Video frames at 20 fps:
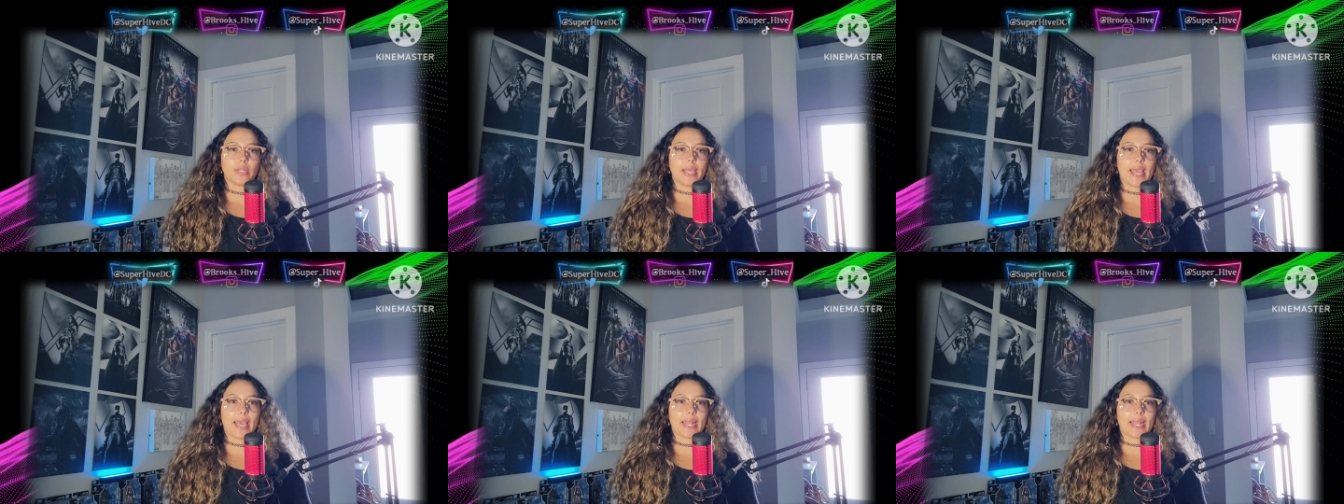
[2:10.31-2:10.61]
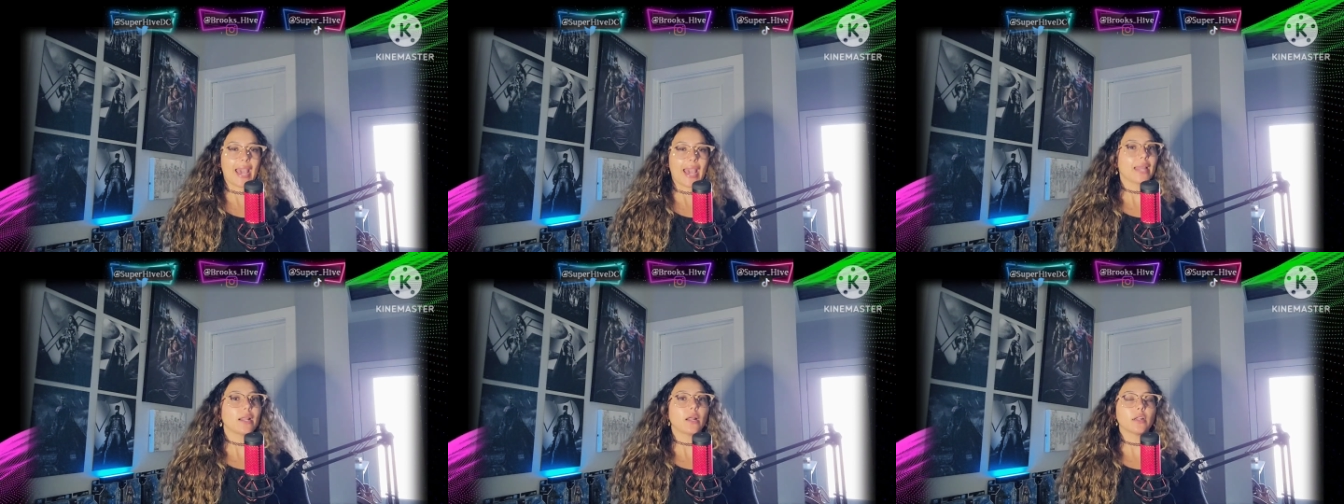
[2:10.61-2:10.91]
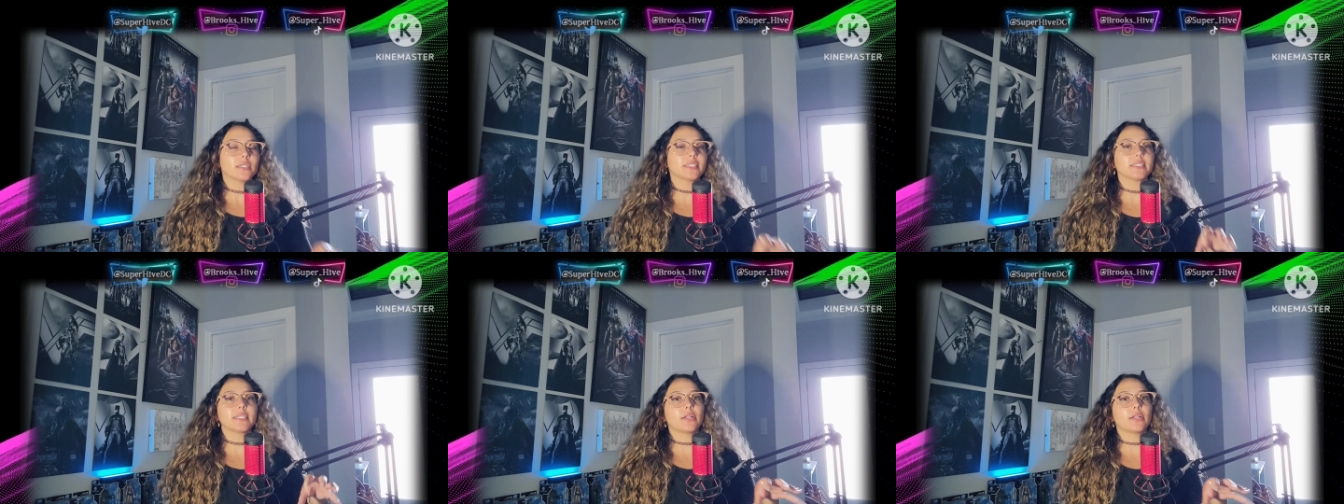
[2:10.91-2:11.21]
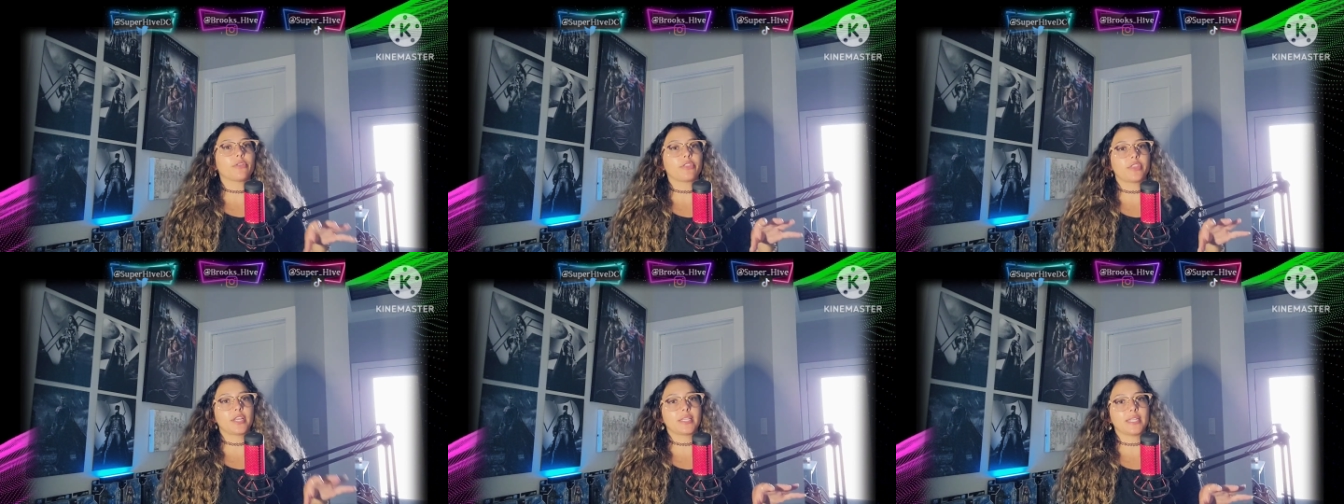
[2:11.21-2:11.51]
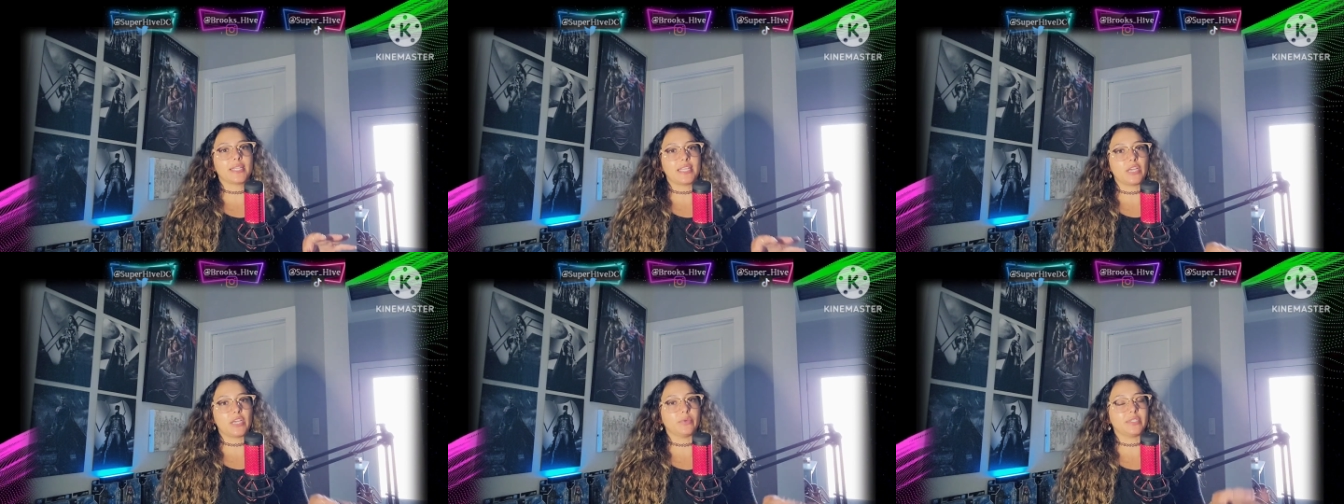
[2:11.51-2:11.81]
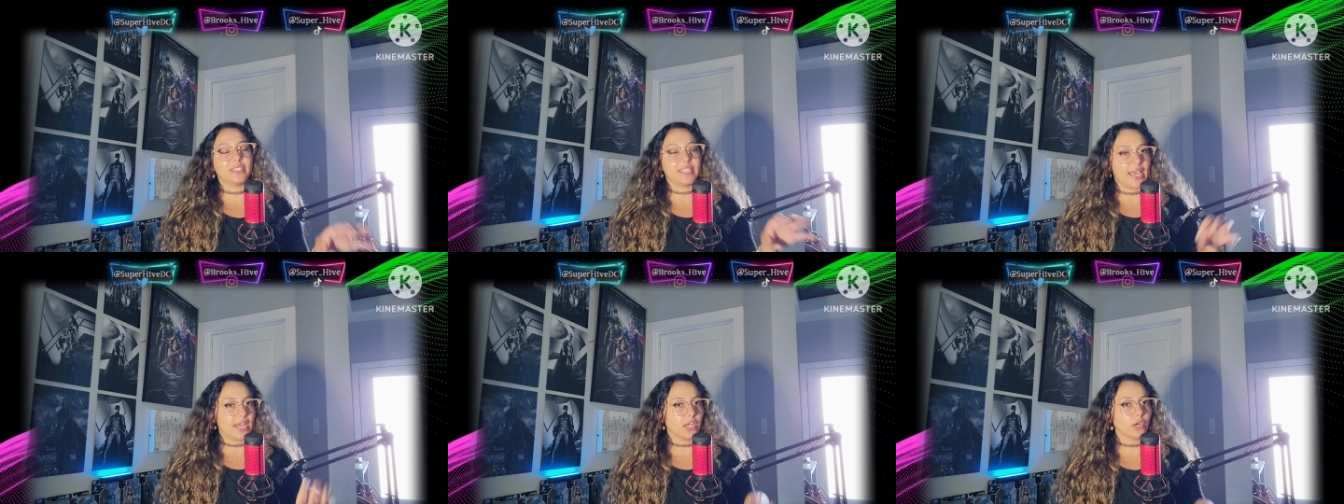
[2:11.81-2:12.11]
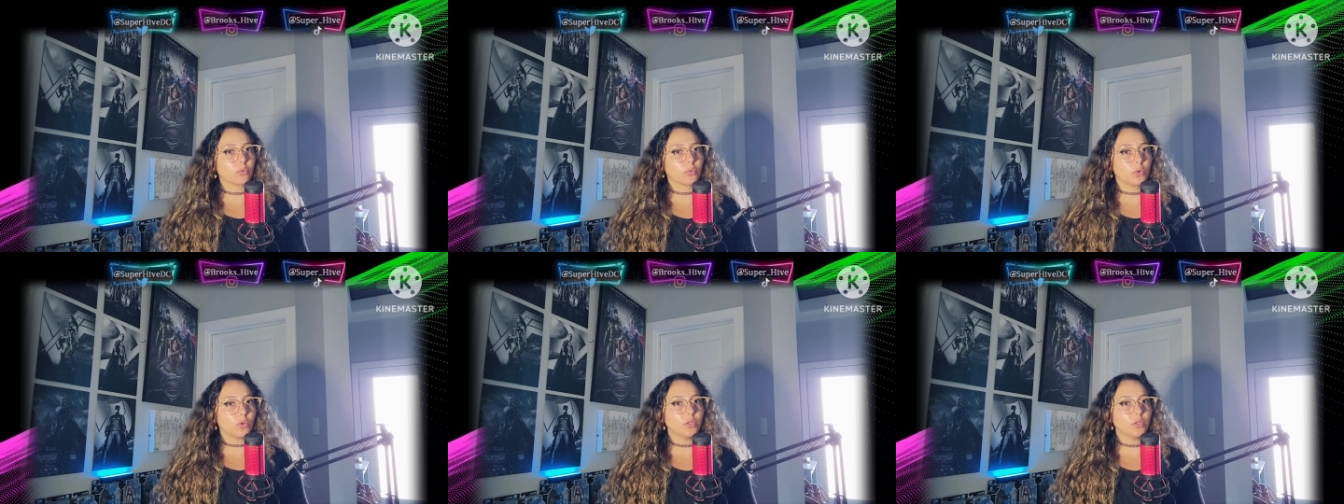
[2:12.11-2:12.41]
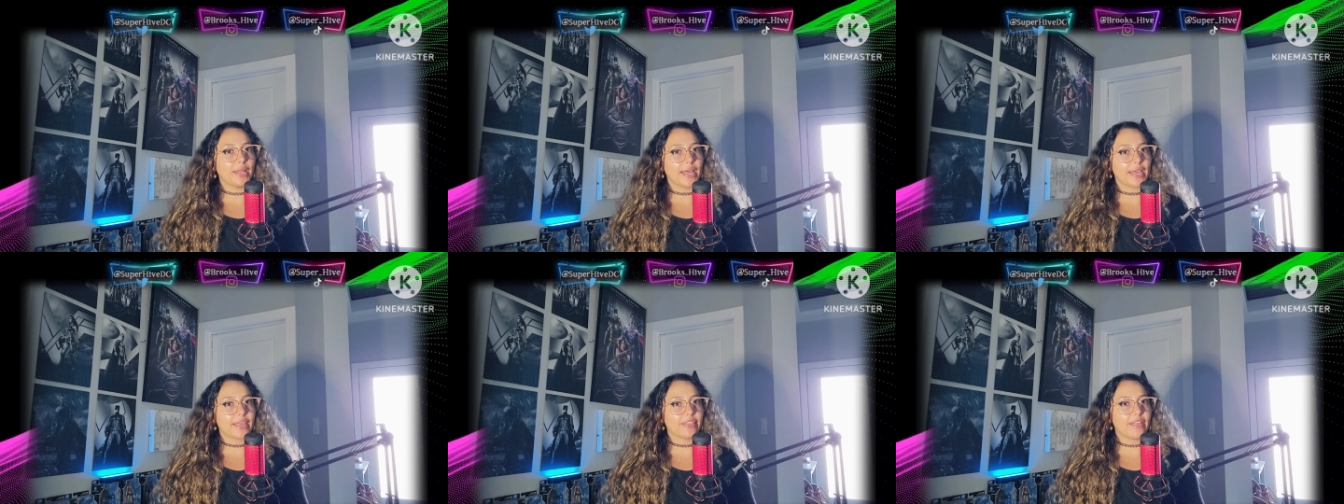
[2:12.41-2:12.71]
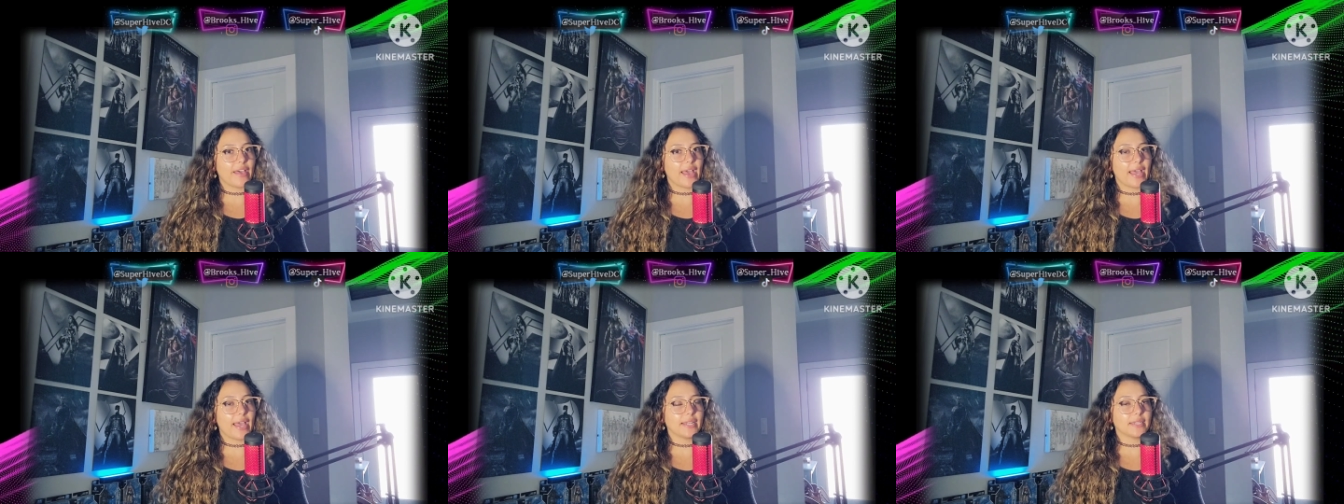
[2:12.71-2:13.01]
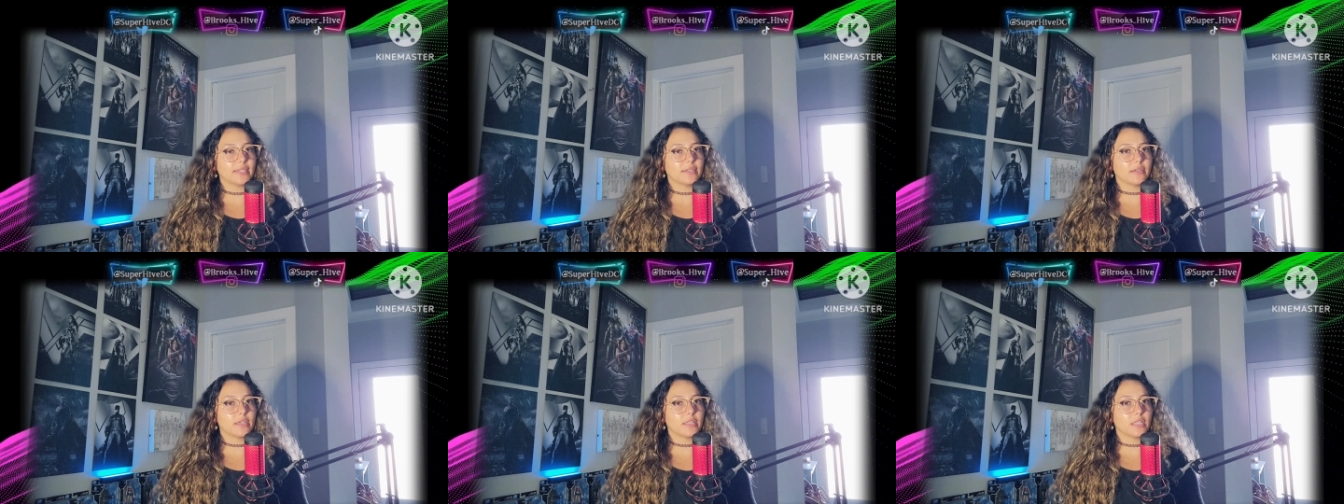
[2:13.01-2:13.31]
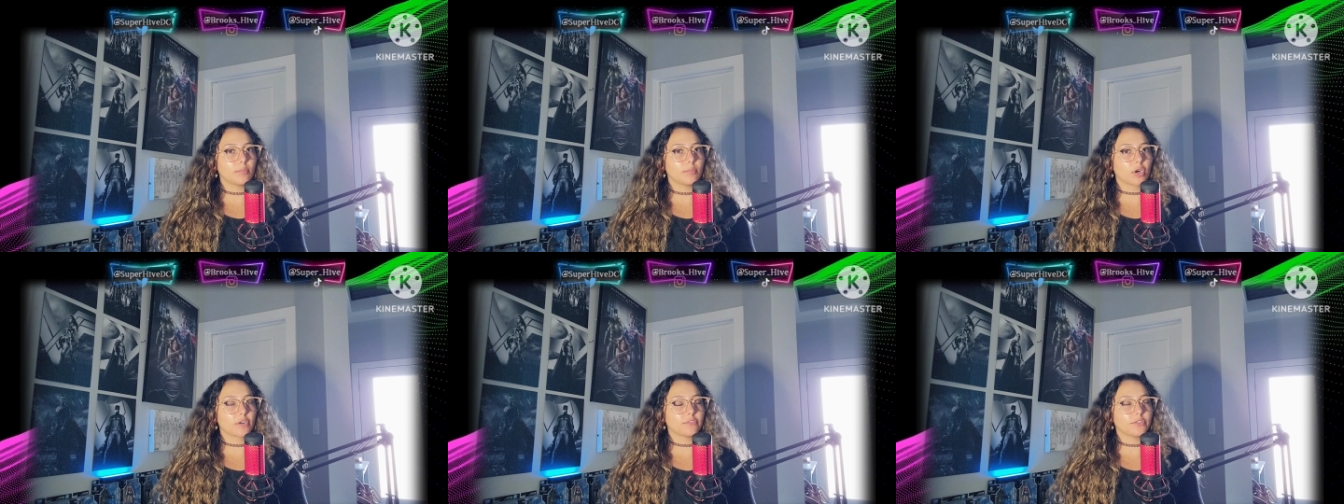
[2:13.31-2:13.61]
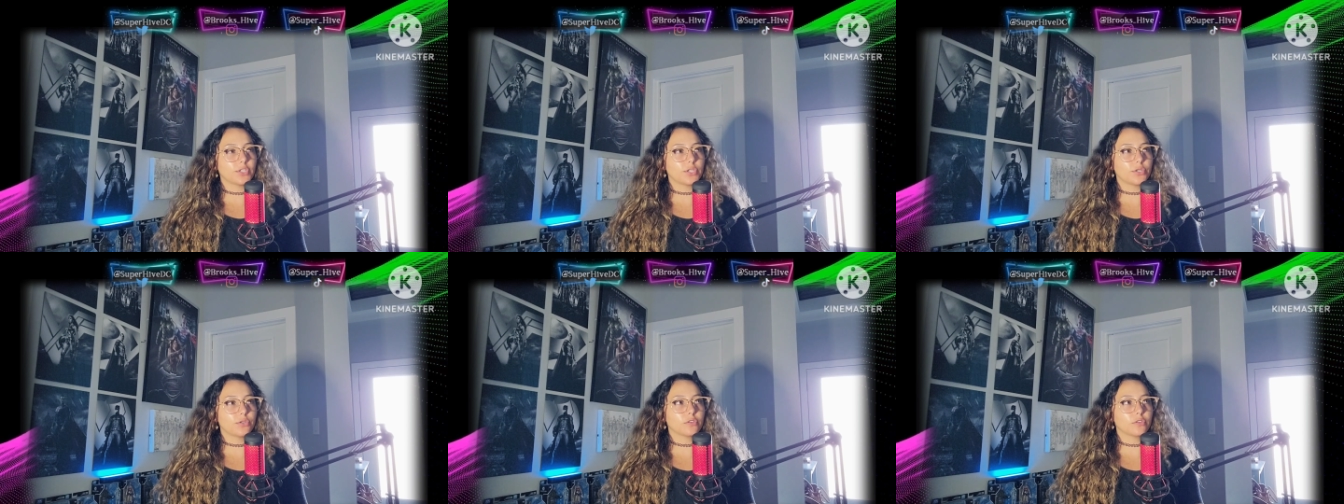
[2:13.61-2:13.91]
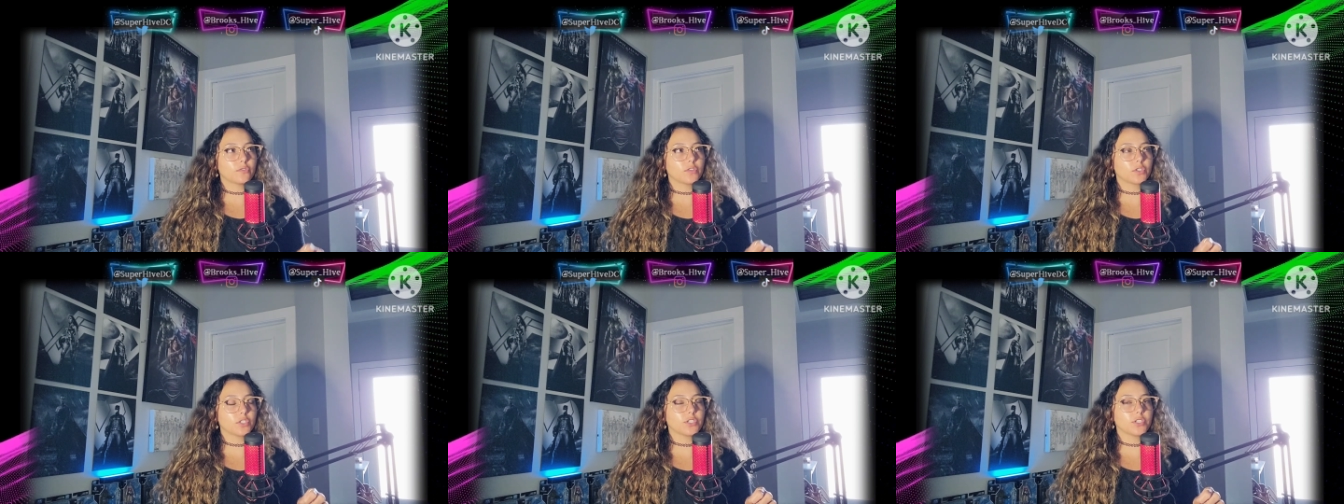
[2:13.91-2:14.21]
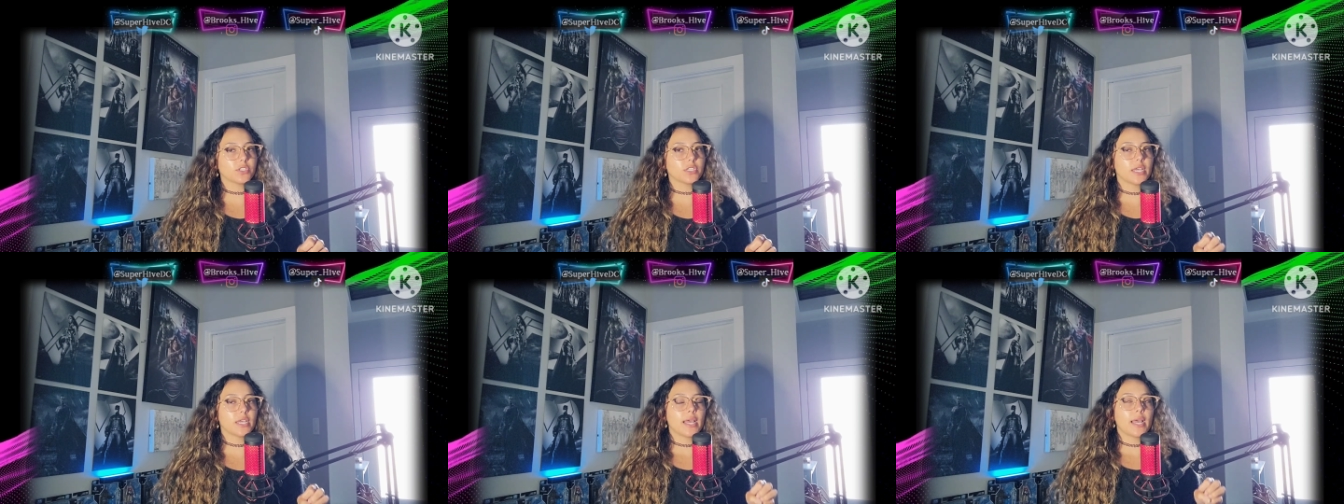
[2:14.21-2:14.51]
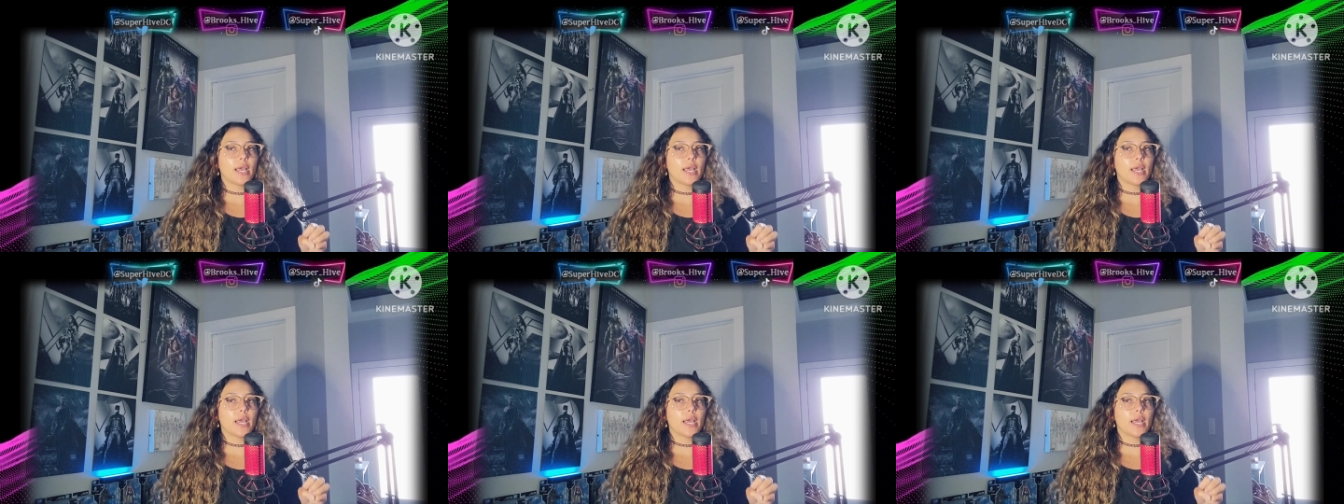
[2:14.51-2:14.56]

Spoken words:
And I honestly don't think that he would take a role like that in the Marvel universe,